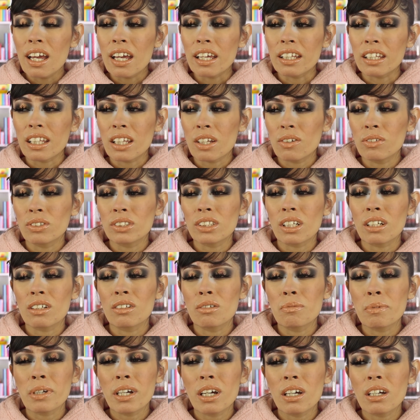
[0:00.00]
and then I was like,
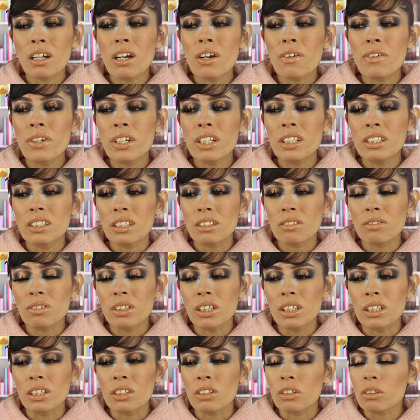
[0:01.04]
oh my god, I already did
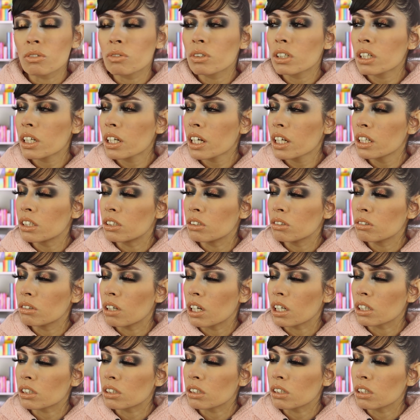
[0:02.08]
one. Or what did I do
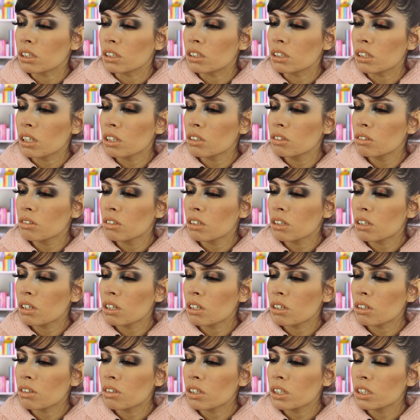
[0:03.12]
actually? Did I do a
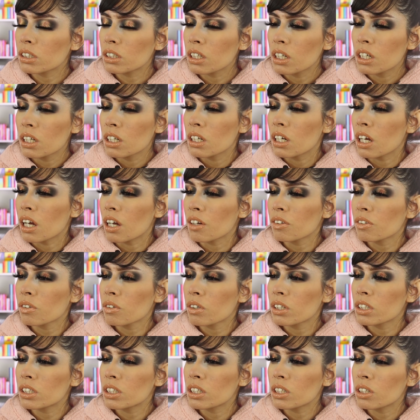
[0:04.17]
cut crease? I have
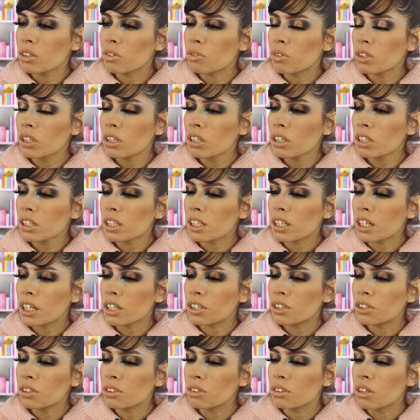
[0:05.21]
no idea. What look did I
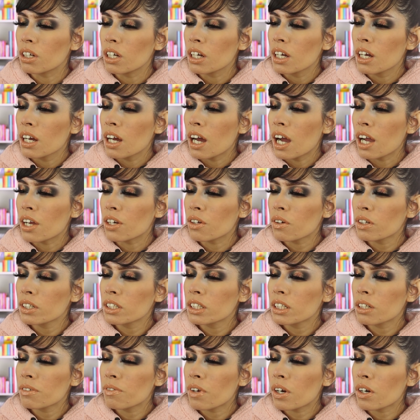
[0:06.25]
do? I know I
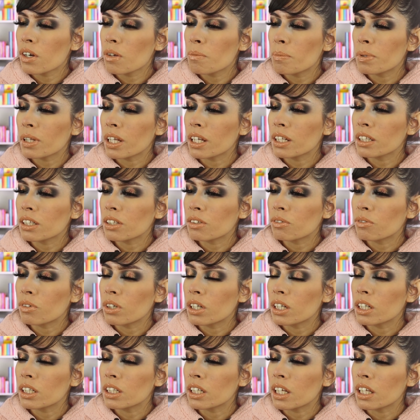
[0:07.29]
did a very blended
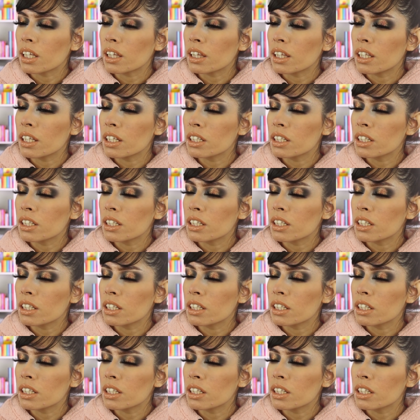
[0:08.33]
one and